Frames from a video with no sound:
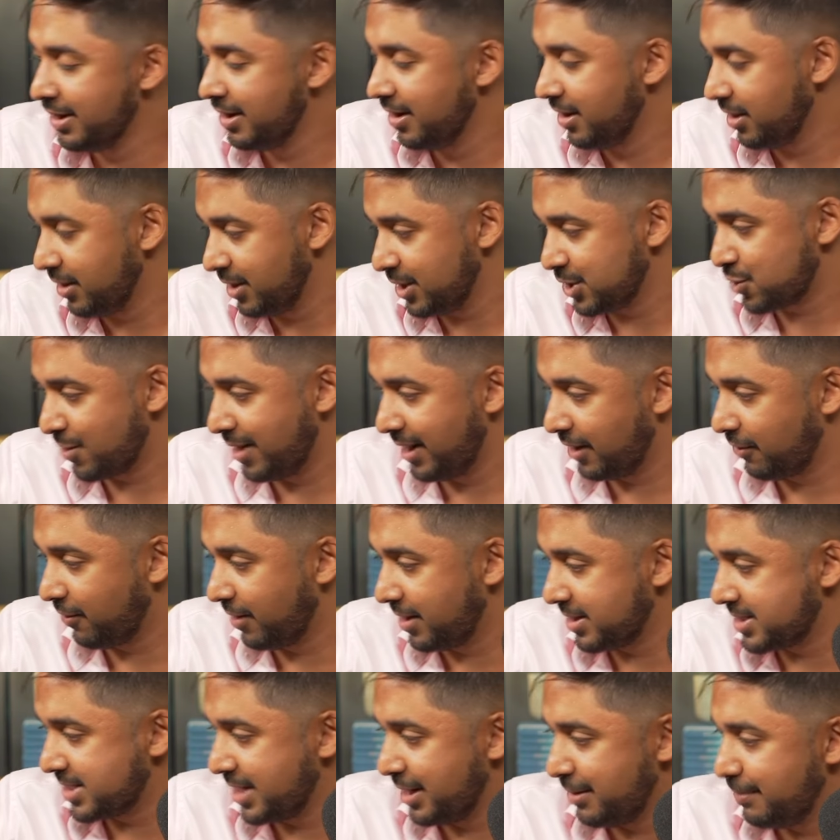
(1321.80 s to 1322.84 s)
the Australian
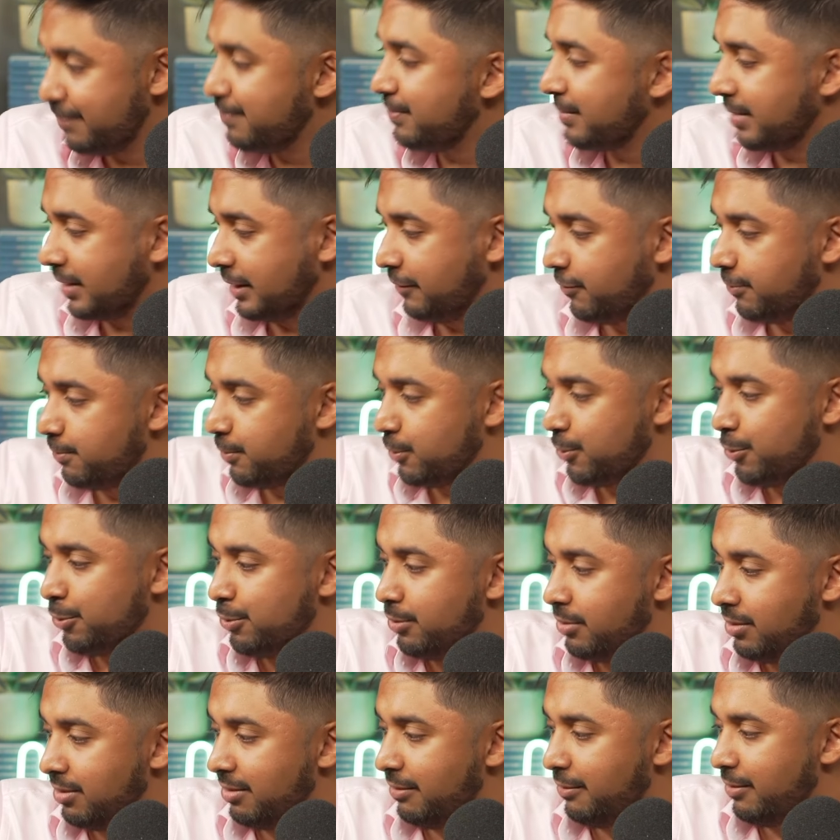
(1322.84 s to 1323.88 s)
cricket team,
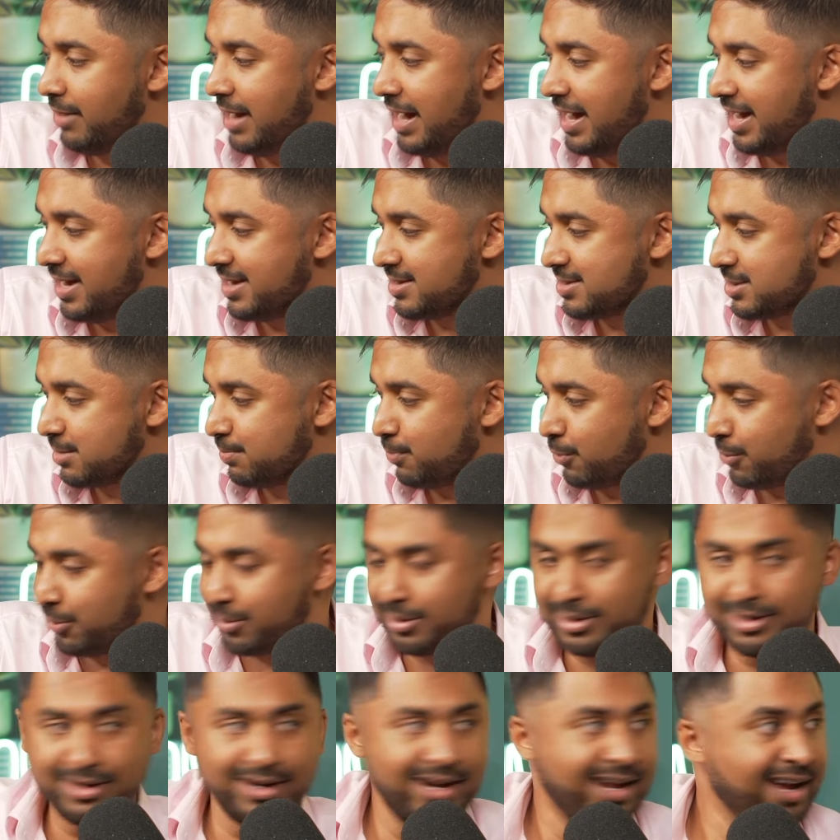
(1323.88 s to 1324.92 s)
Liverpool
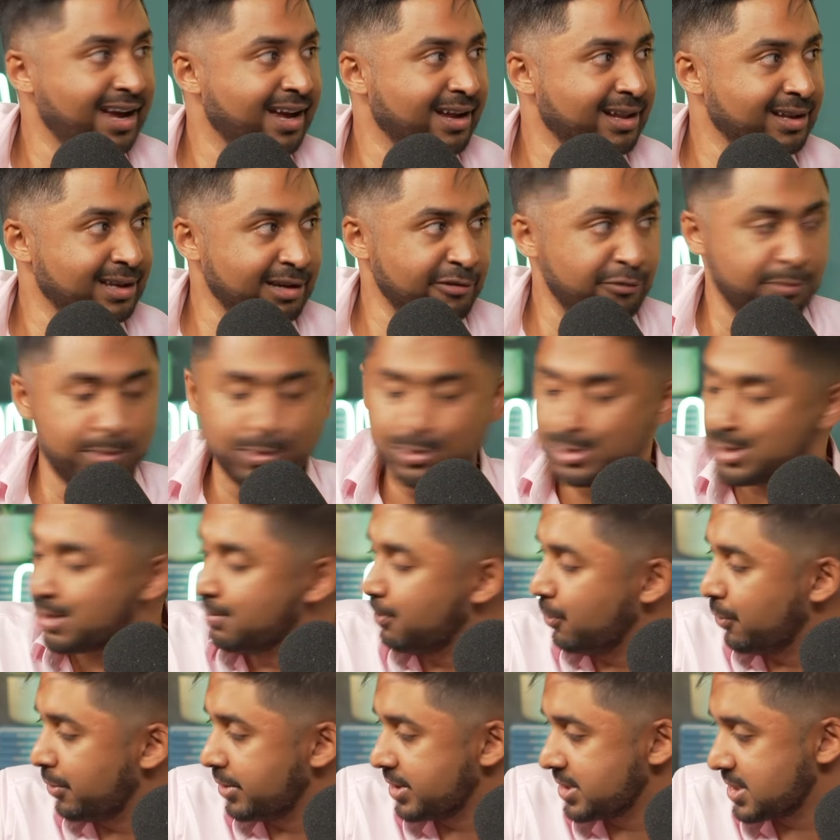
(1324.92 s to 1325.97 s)
Liverpool
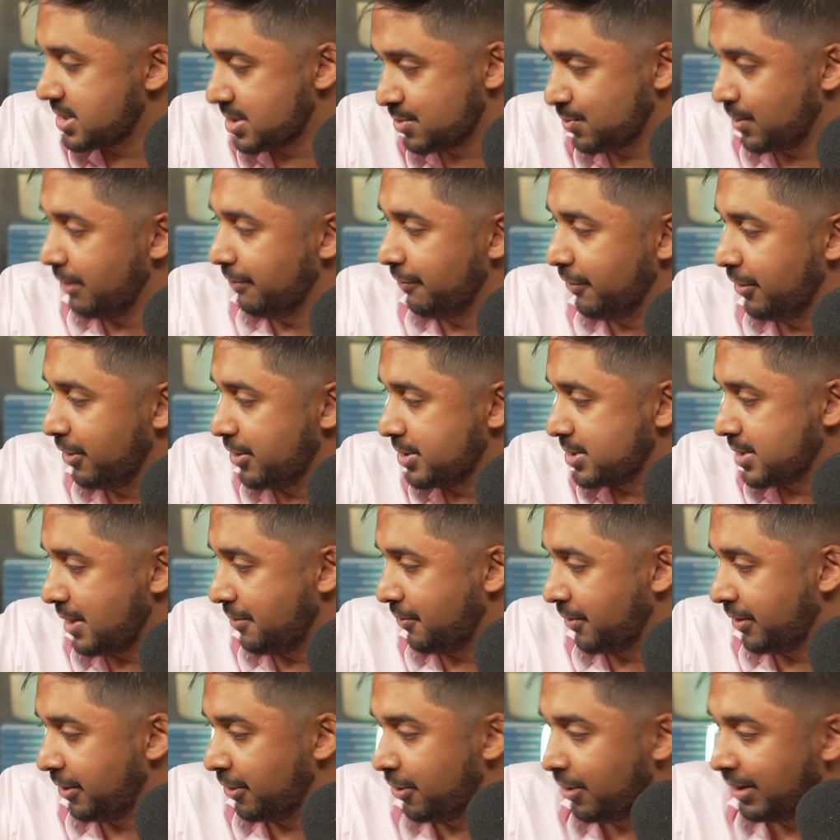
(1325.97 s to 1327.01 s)
supporters as well, for those that
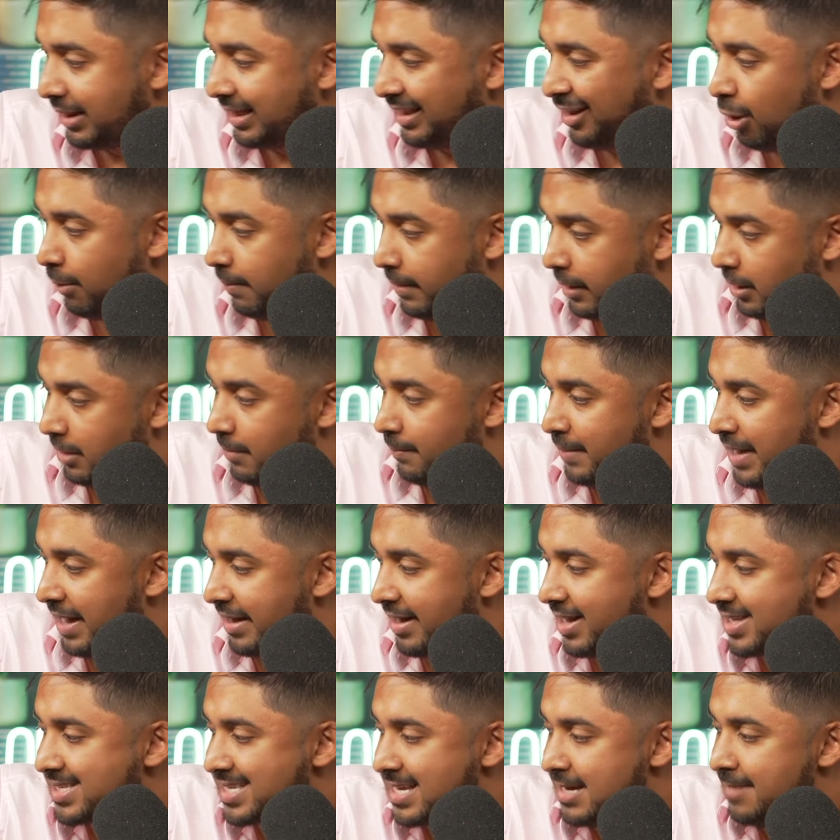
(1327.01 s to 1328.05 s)
want to know a little bit about
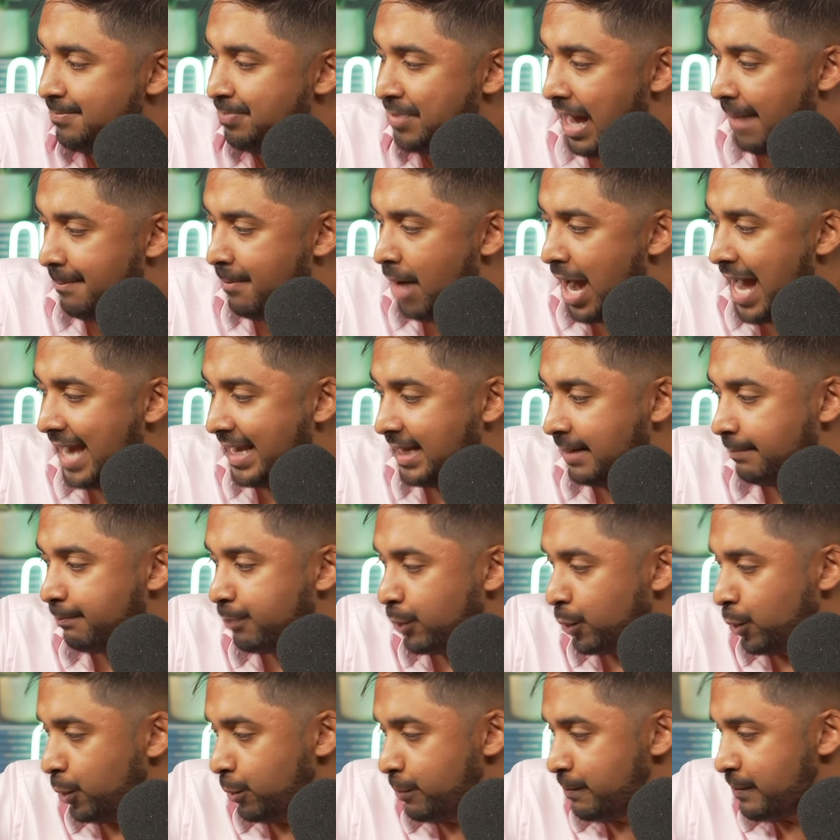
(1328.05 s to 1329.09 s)
us. A mining
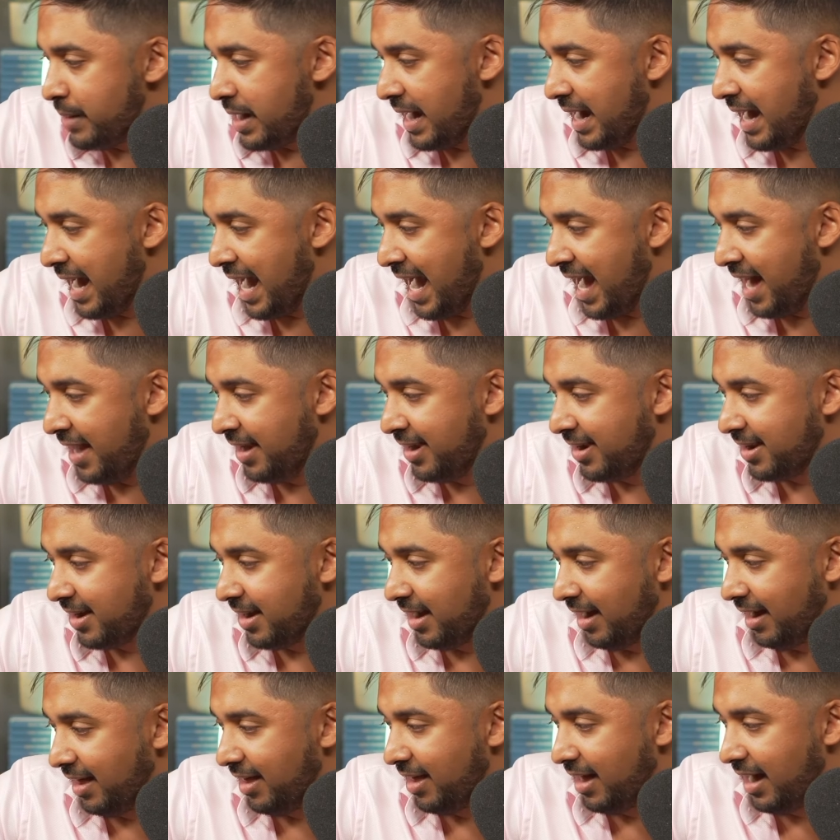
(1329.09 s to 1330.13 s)
boom, and
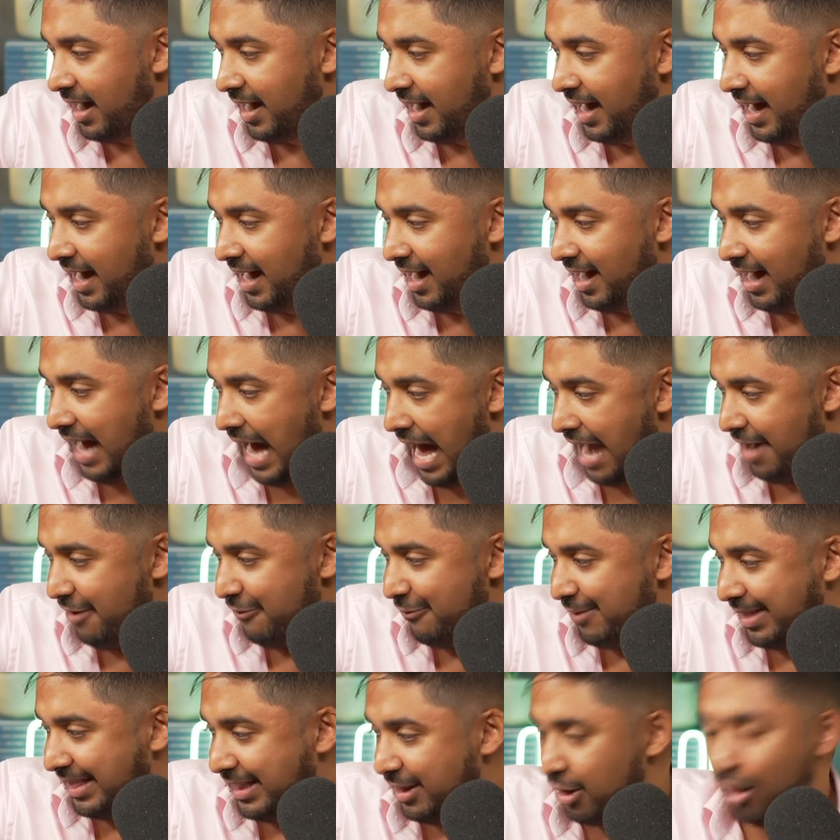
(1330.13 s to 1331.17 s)
I don't
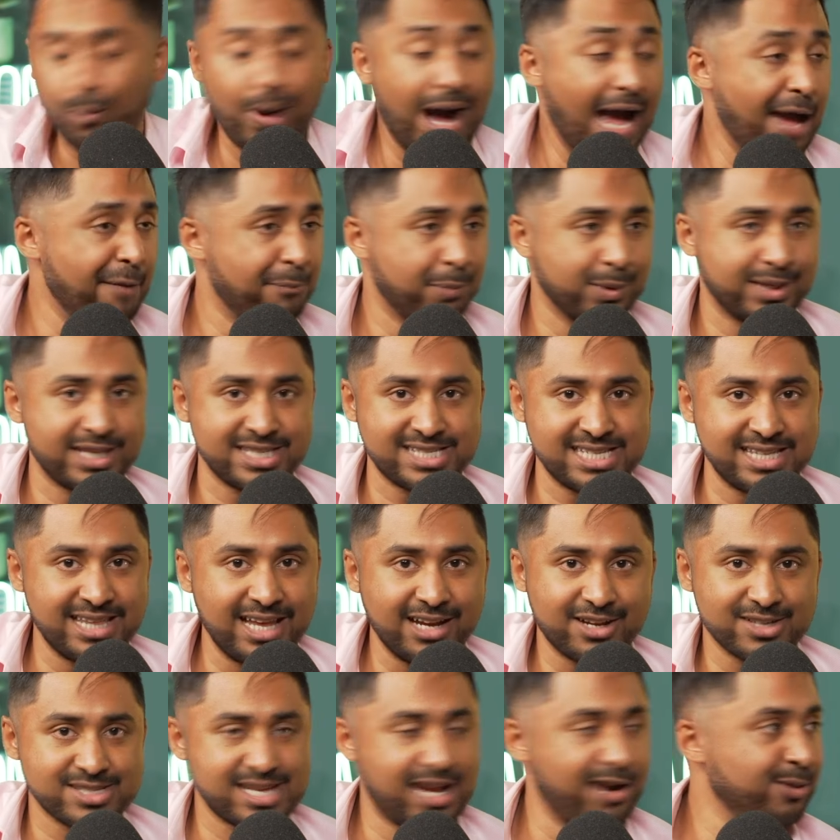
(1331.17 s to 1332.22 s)
really know why I put this in there,
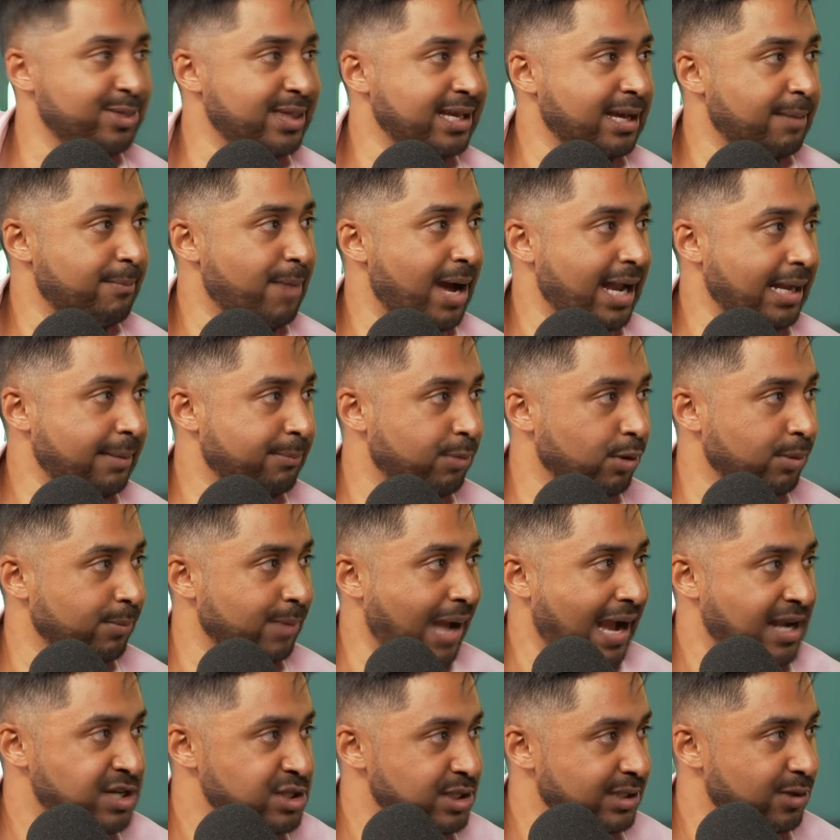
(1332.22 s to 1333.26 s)
because I don't think a mining boom
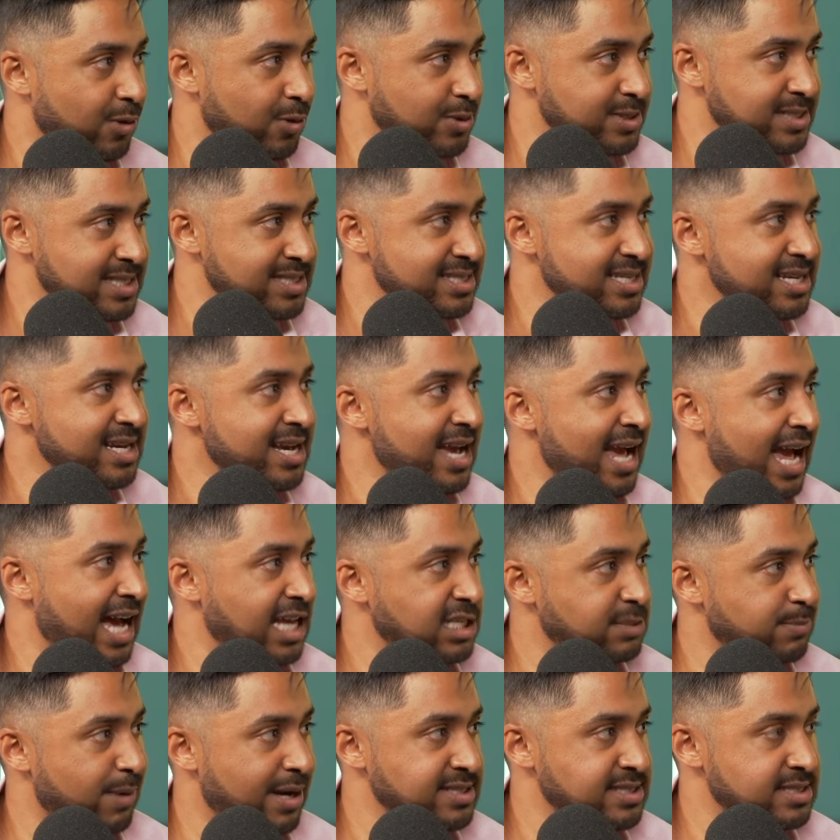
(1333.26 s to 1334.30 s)
actually causes
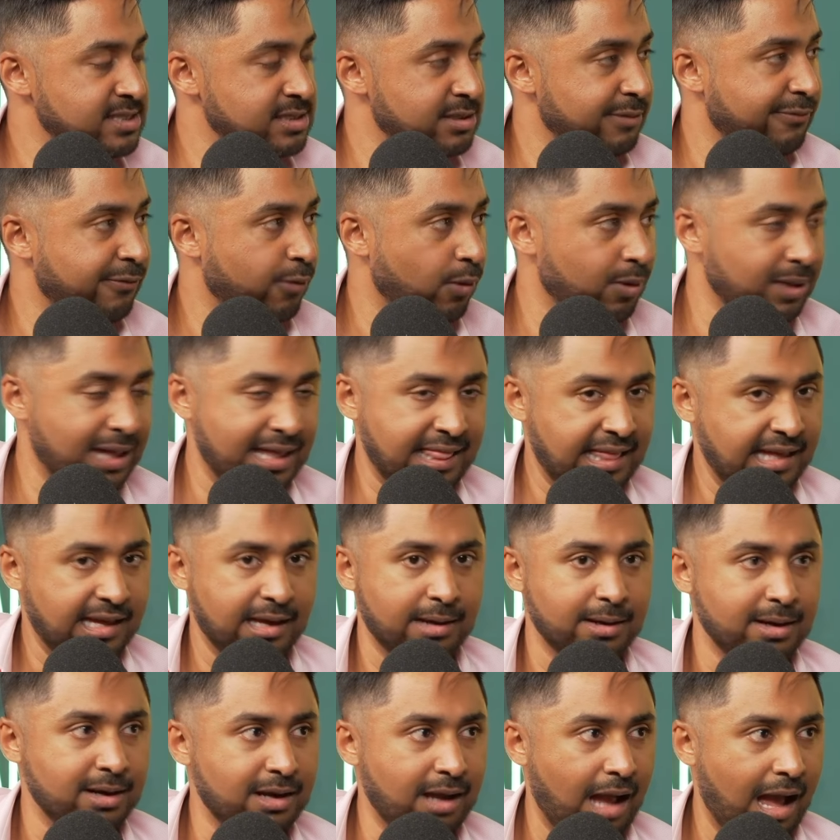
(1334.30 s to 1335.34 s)
house prices to fall. I think
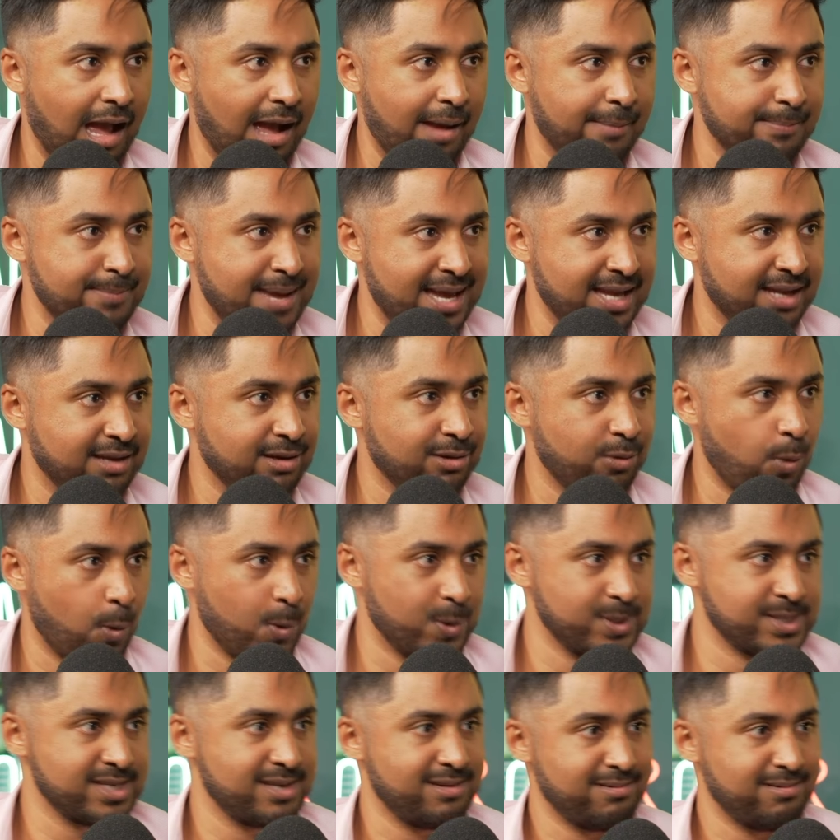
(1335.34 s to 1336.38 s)
it may cause